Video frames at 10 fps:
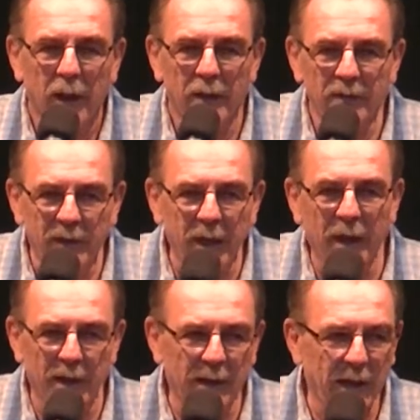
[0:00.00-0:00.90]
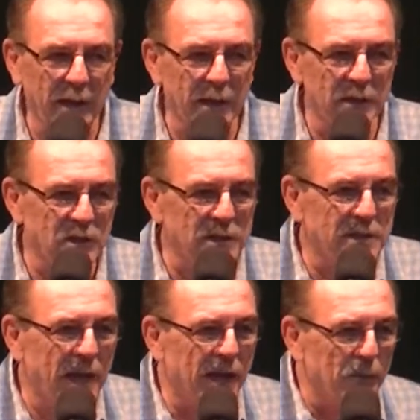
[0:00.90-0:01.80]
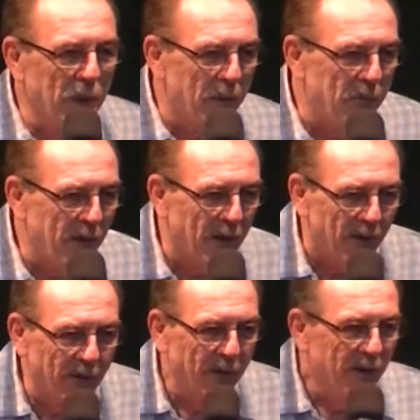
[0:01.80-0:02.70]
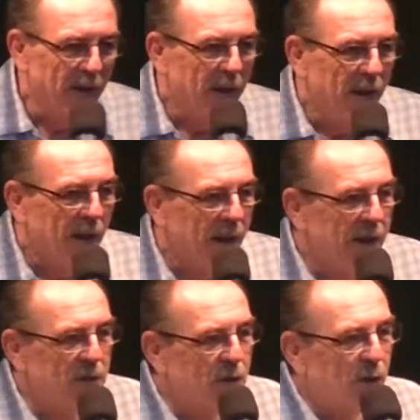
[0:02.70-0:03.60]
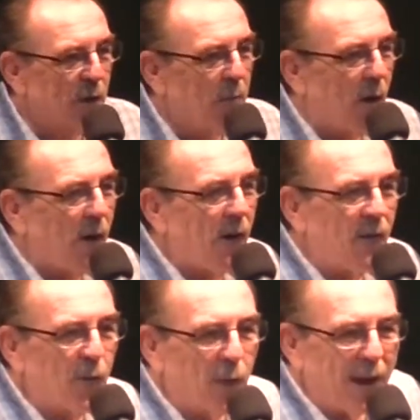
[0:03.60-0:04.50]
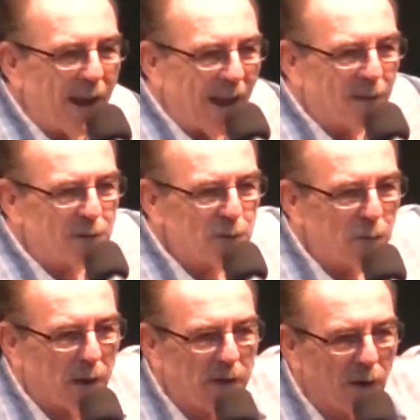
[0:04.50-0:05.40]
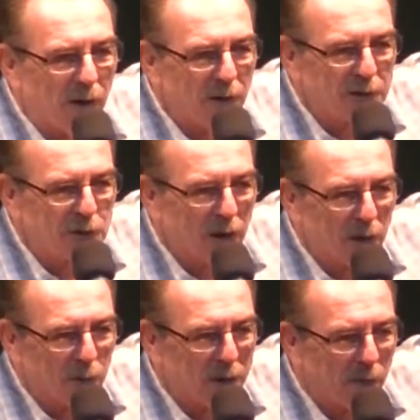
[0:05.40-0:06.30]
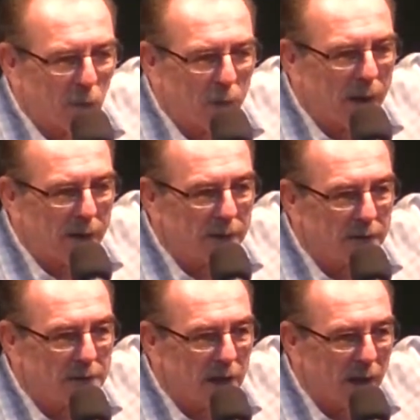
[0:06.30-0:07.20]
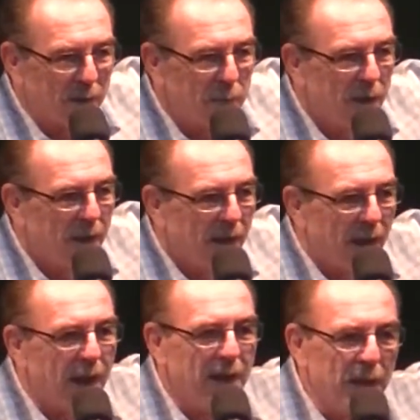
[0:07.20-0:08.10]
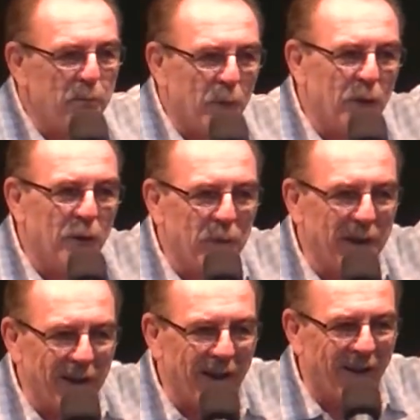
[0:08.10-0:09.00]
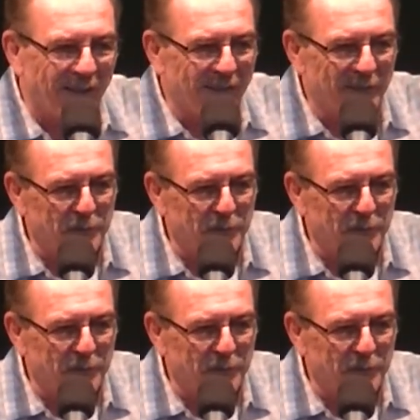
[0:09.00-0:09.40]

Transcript: And then he didn't just take them up there. He took them all the way out to my car, truck, whatever we had at the time, and he put them in there.